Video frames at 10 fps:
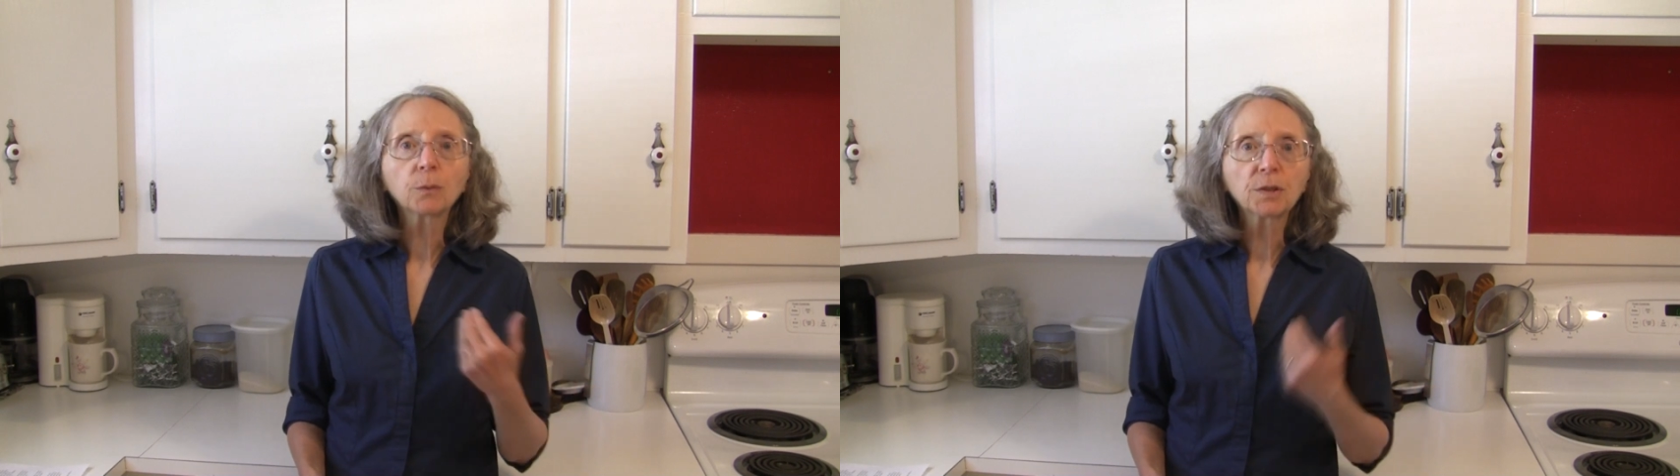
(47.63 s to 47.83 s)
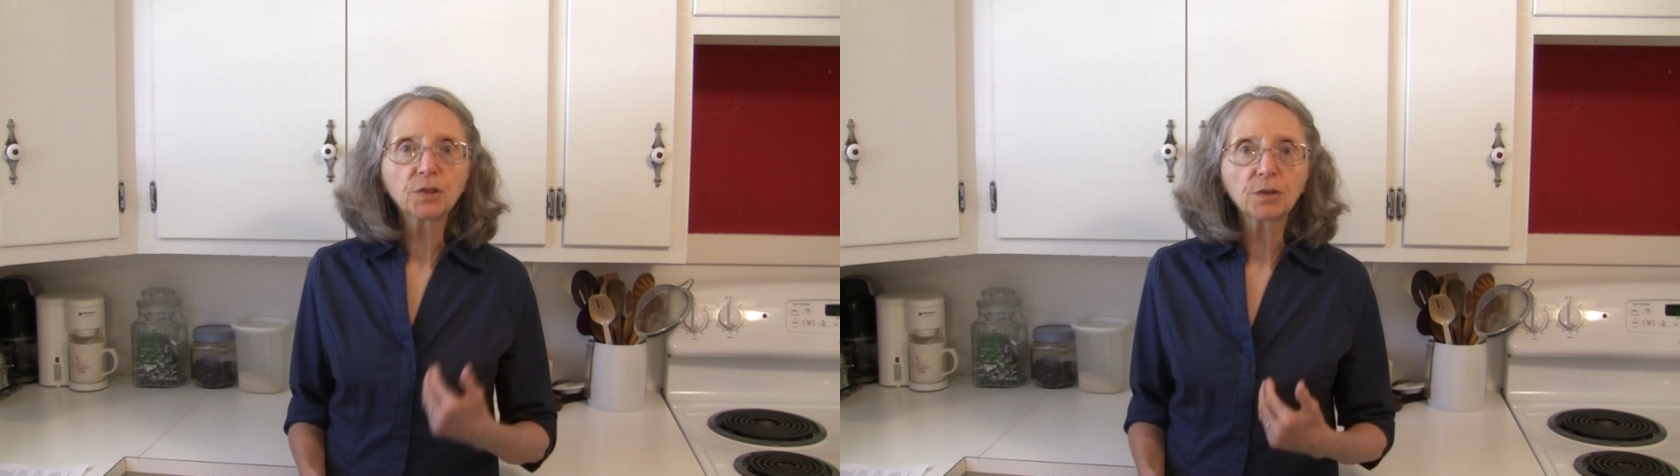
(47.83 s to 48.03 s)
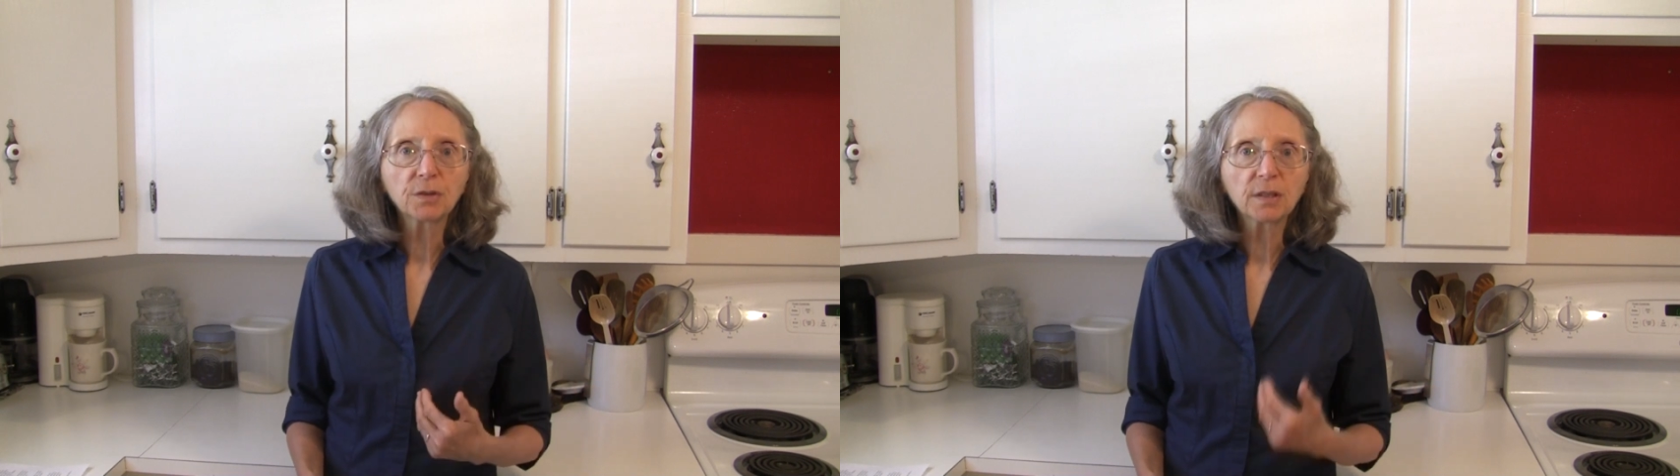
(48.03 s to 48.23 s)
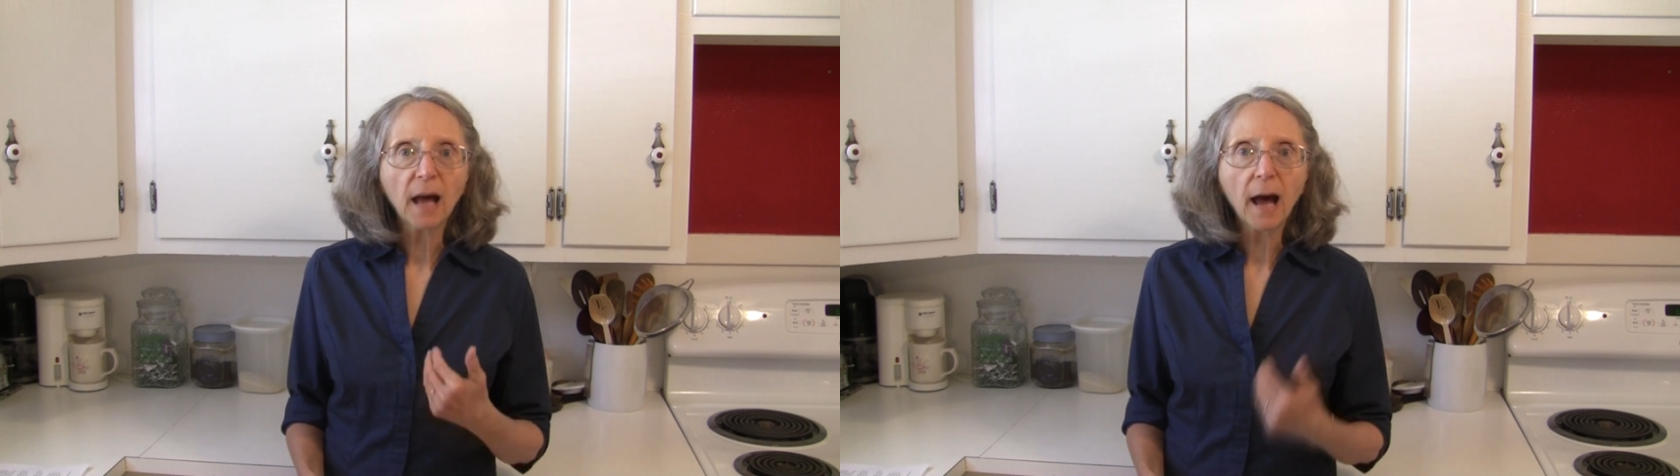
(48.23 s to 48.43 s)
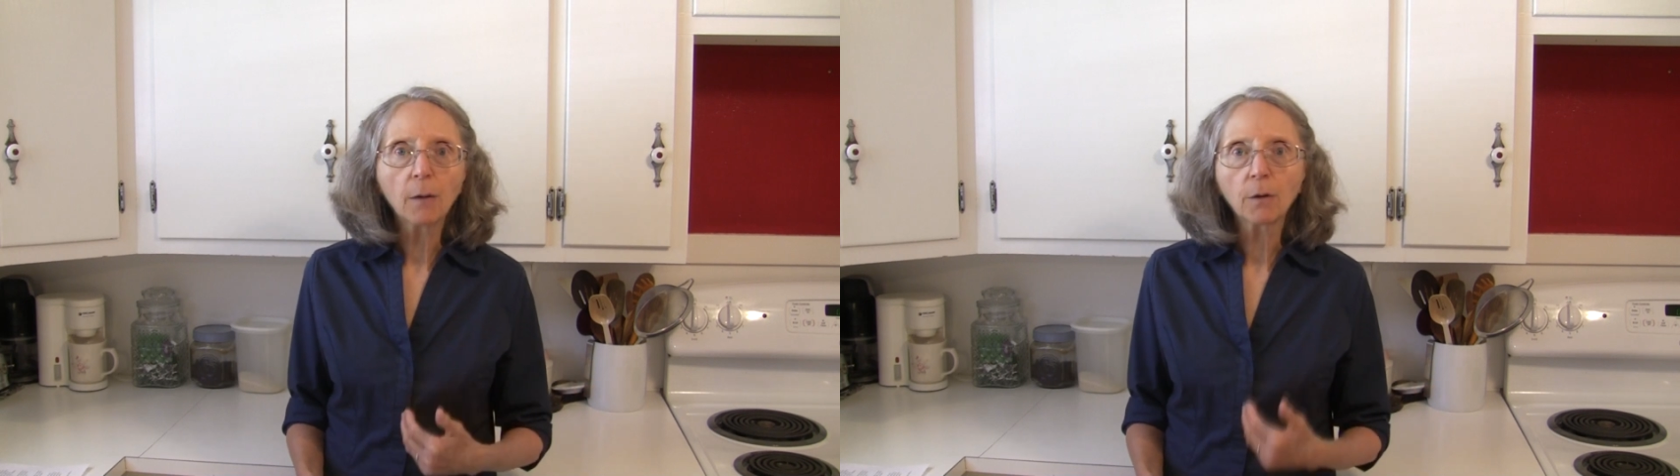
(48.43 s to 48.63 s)
reduce
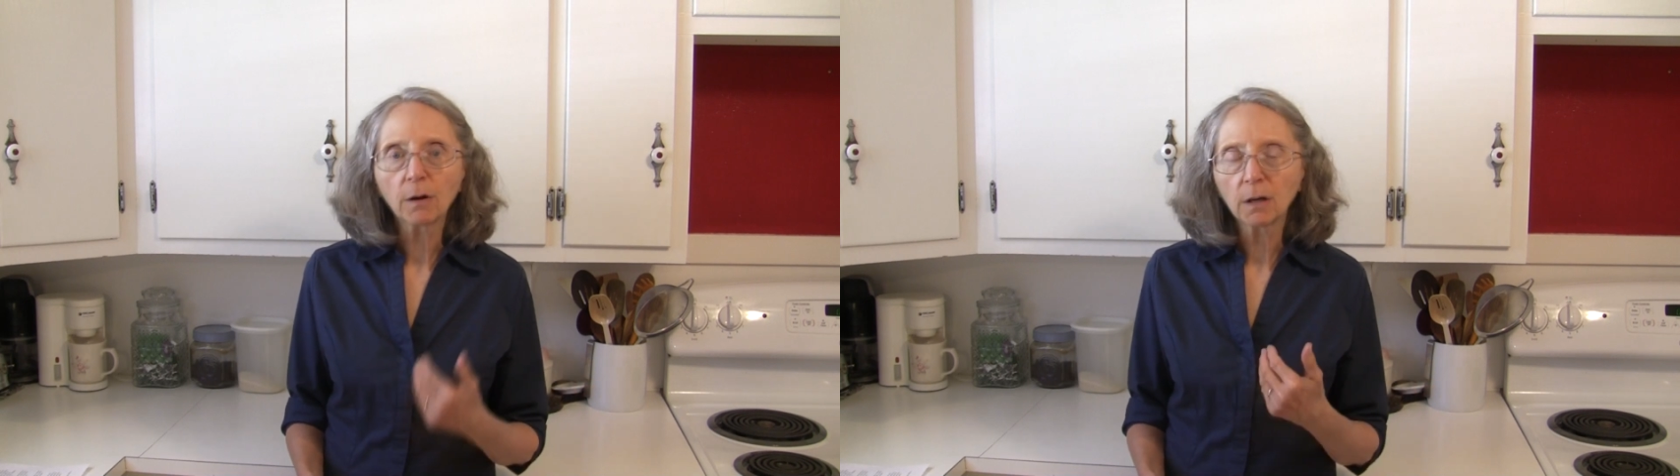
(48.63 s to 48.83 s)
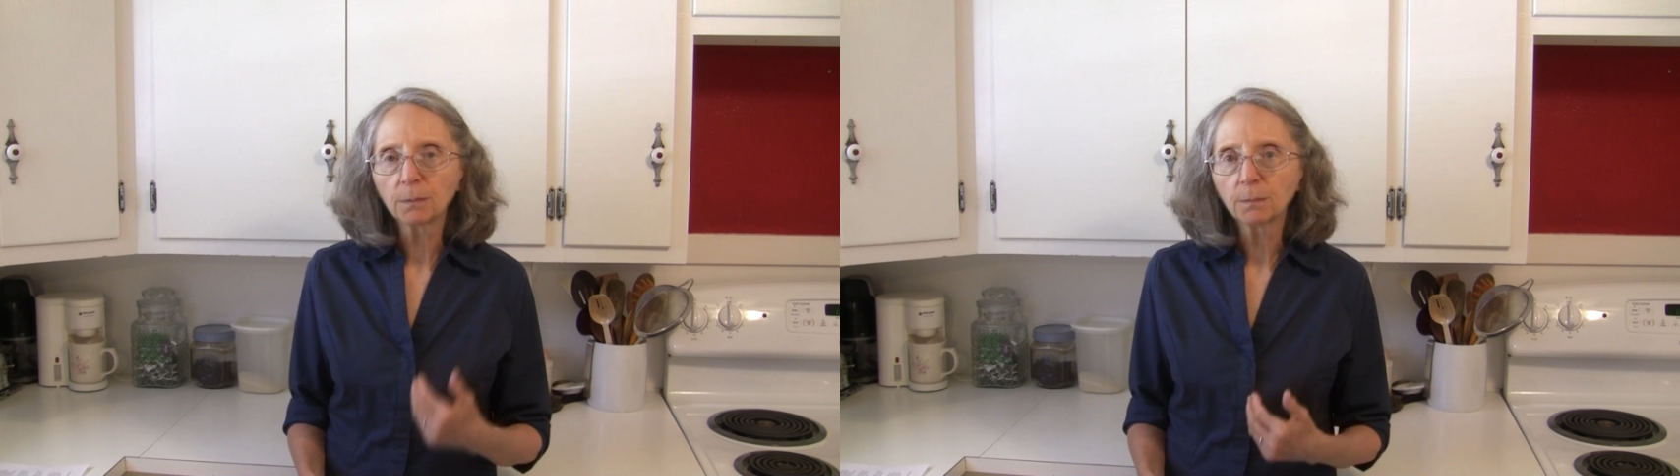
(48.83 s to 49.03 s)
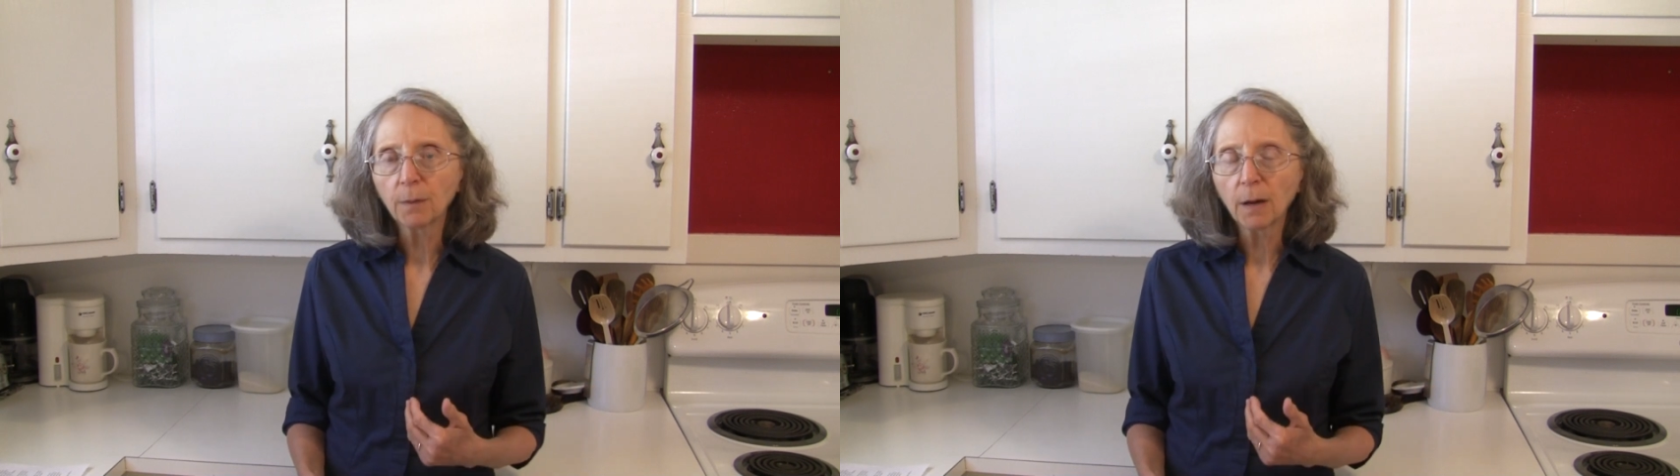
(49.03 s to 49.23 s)
our uh,